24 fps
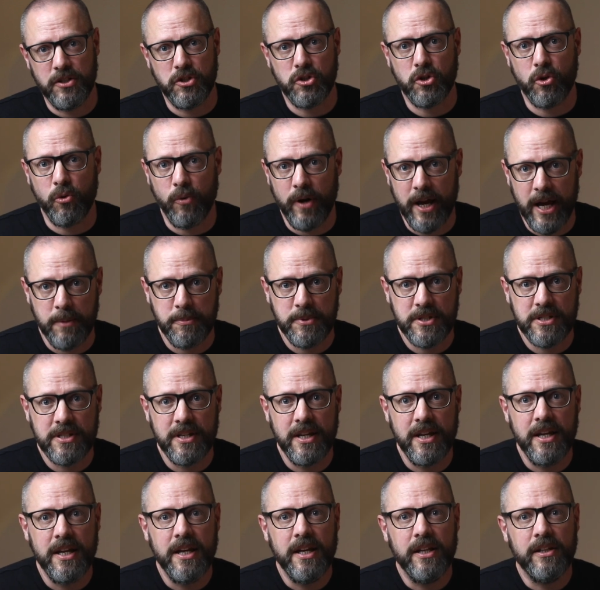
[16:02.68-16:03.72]
describes
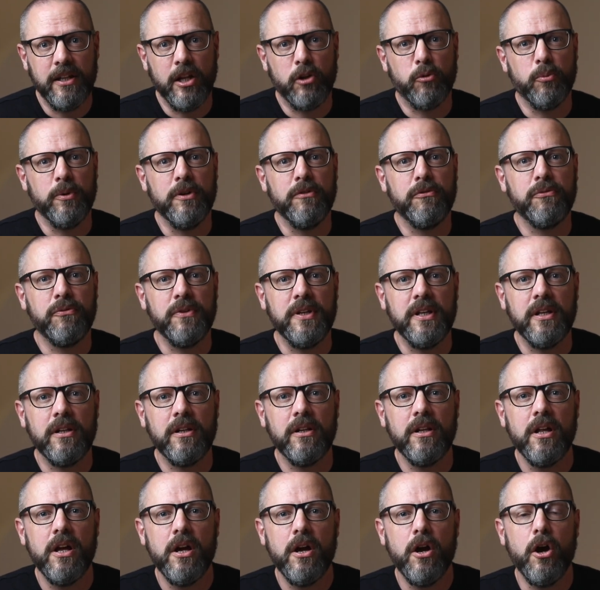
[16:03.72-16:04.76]
that we
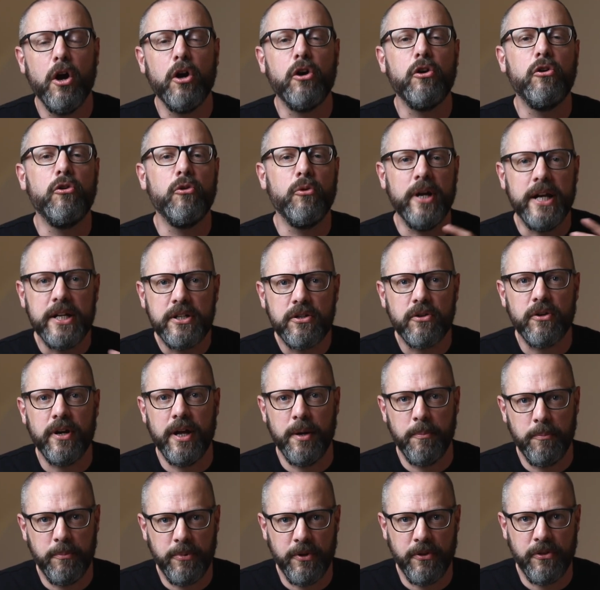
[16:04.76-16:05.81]
feel a greater
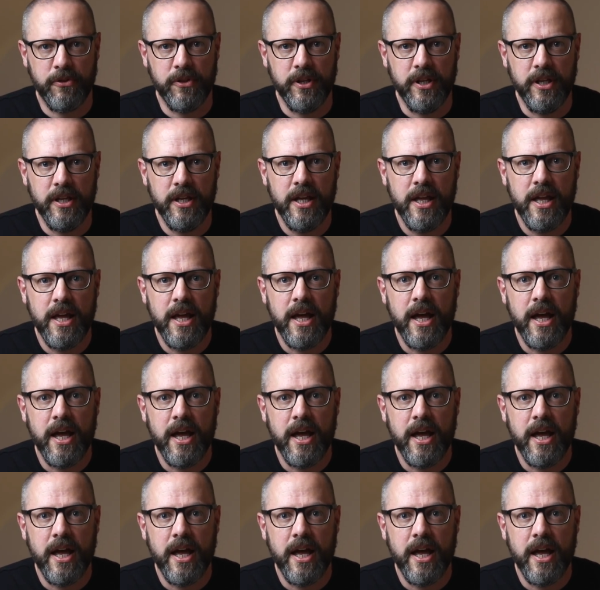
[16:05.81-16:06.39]
empathy